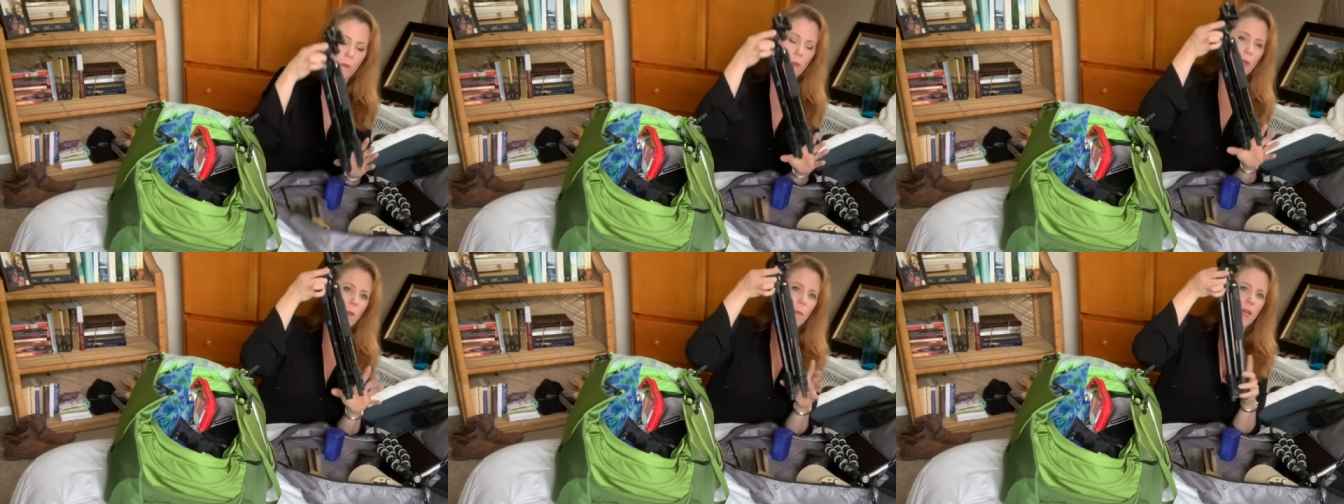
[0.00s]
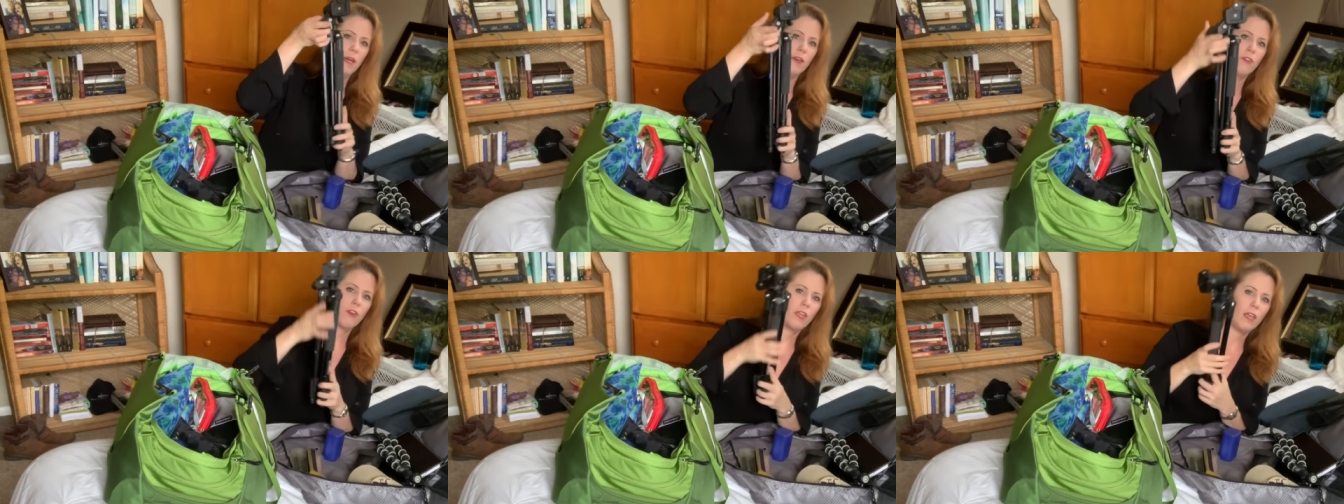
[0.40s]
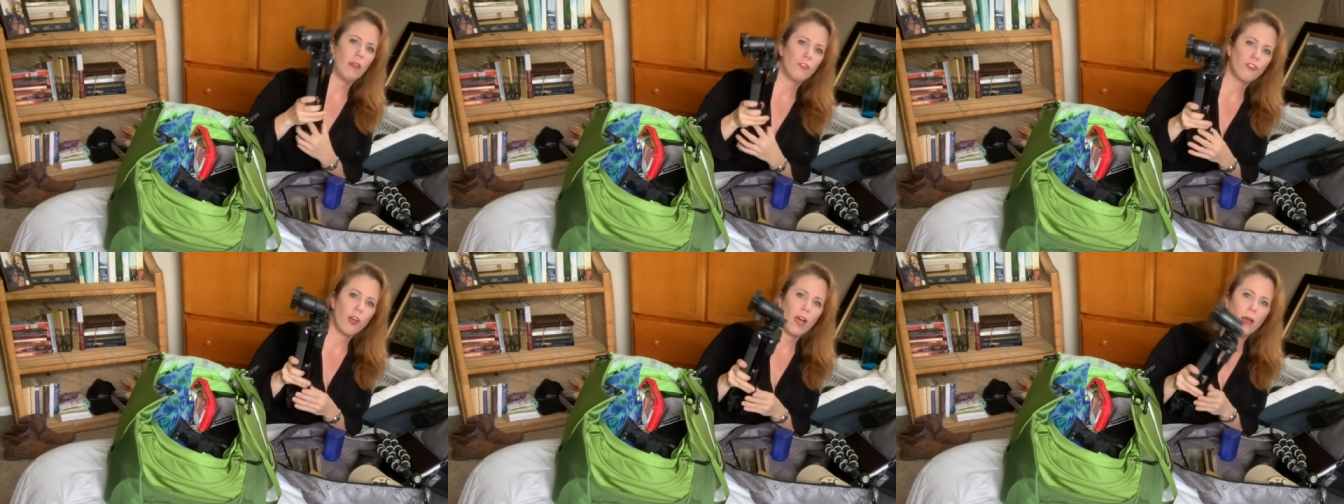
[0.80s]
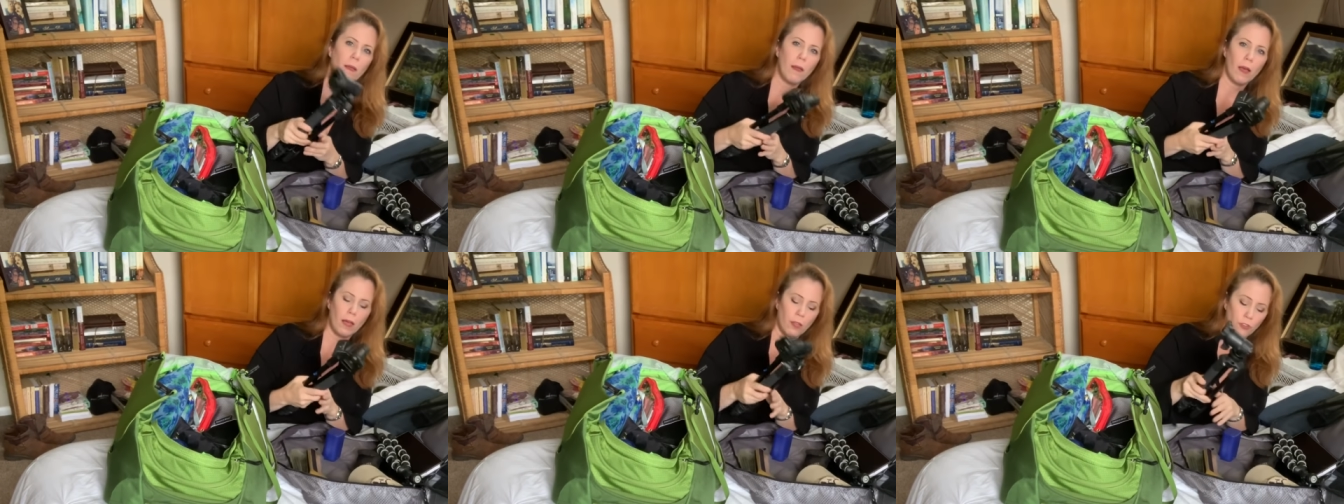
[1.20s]
one of my other
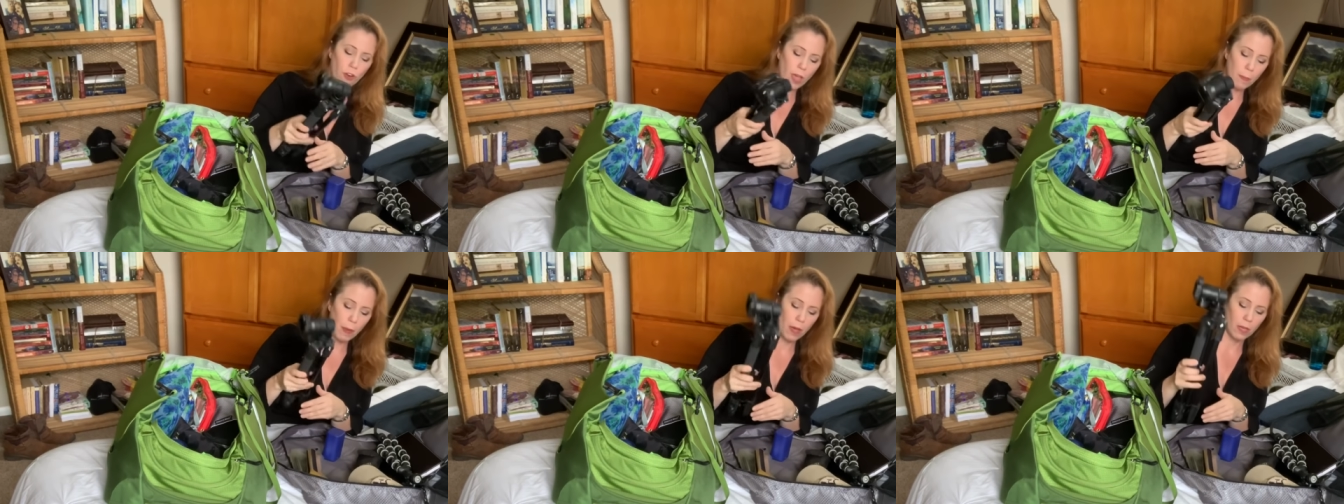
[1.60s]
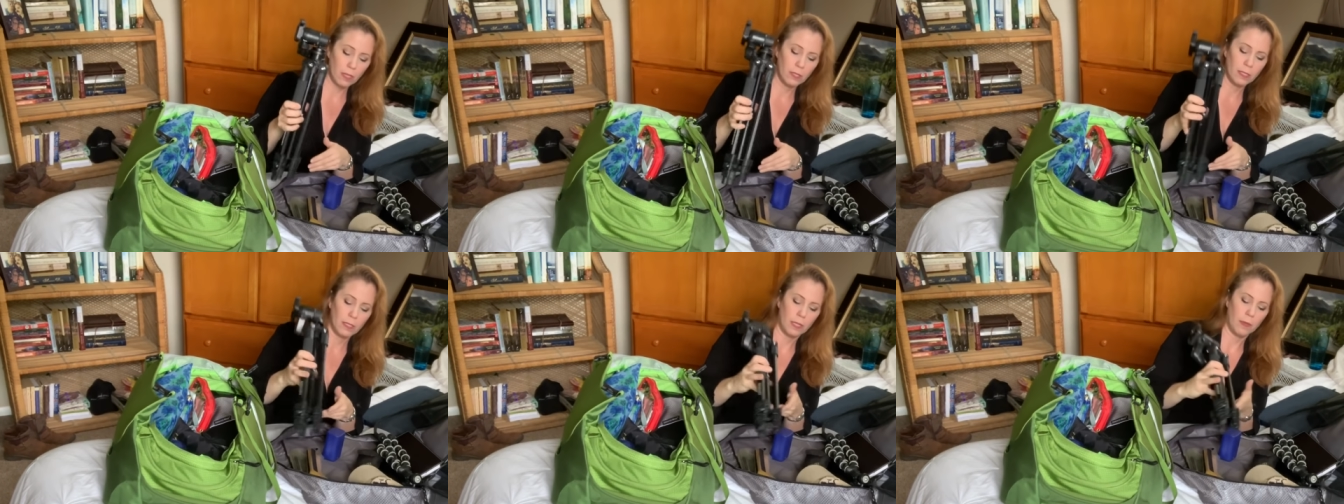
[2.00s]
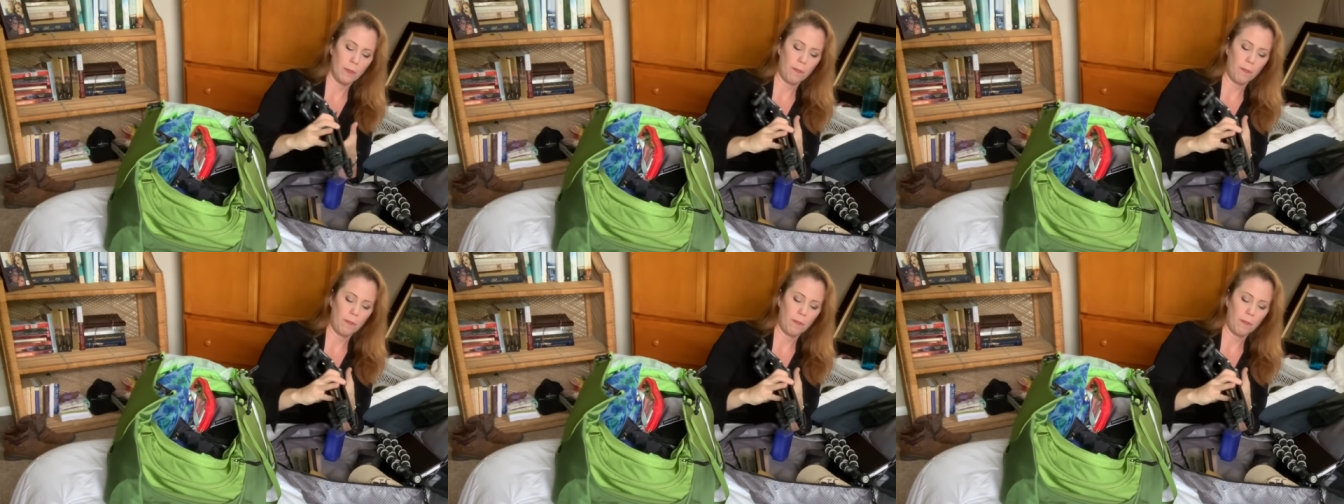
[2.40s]
tri uh, tripods.